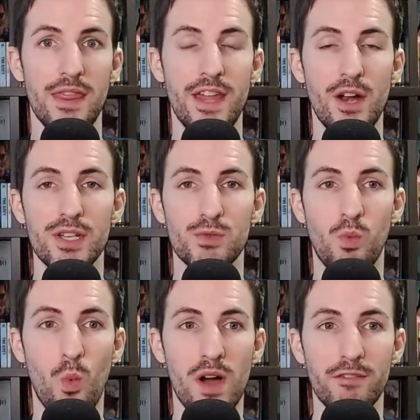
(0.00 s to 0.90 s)
there is
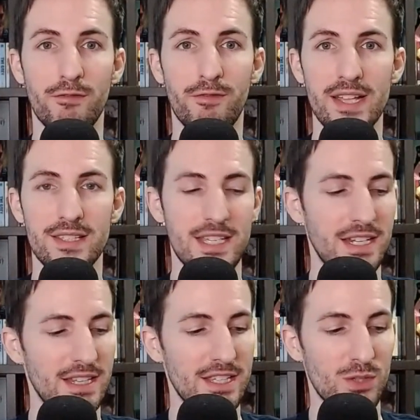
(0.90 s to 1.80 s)
one fight
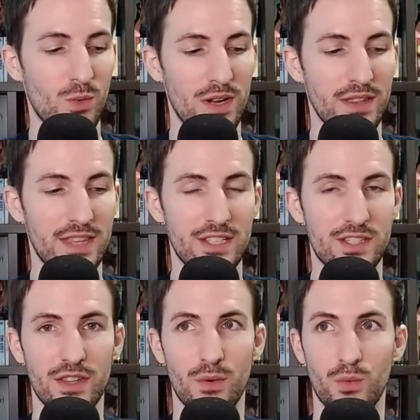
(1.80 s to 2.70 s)
scene in this one that's
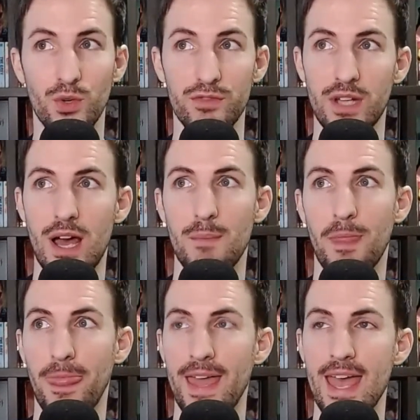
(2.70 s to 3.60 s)
on the
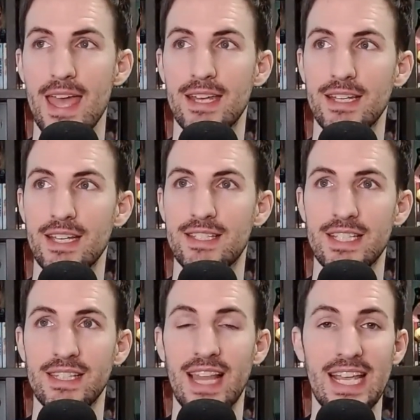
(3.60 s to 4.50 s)
rooftop, and it's
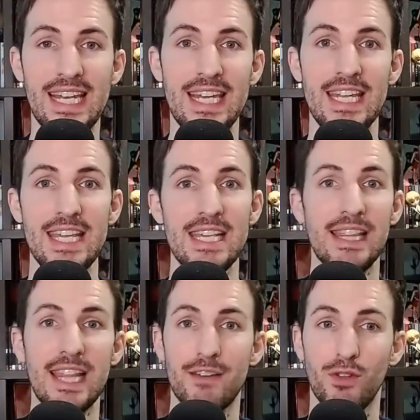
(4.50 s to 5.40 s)
in like
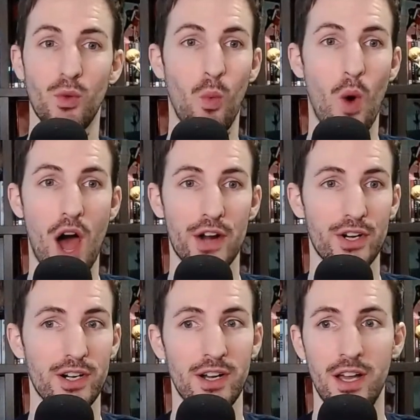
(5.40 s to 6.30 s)
knee-level
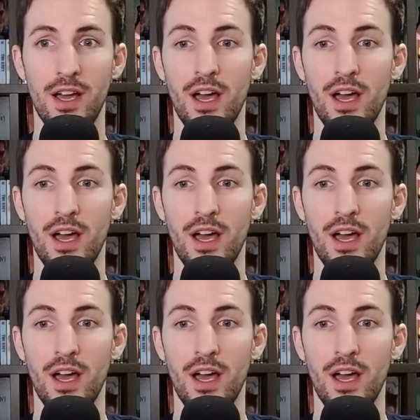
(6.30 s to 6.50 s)
water,